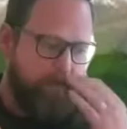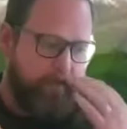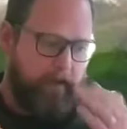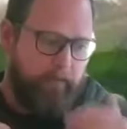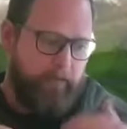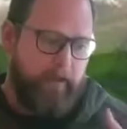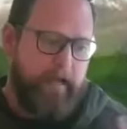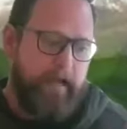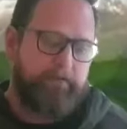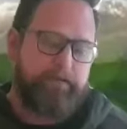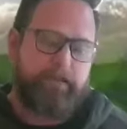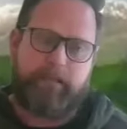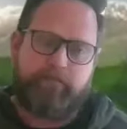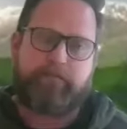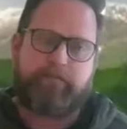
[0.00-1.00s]
they have to
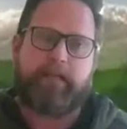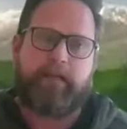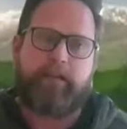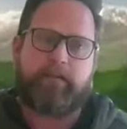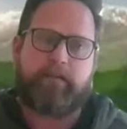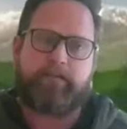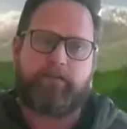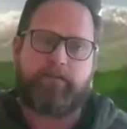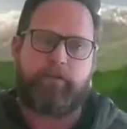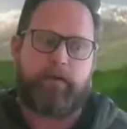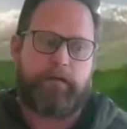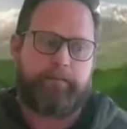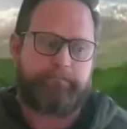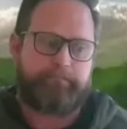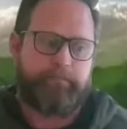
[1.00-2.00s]
live together
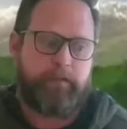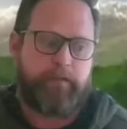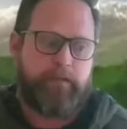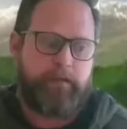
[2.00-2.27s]
to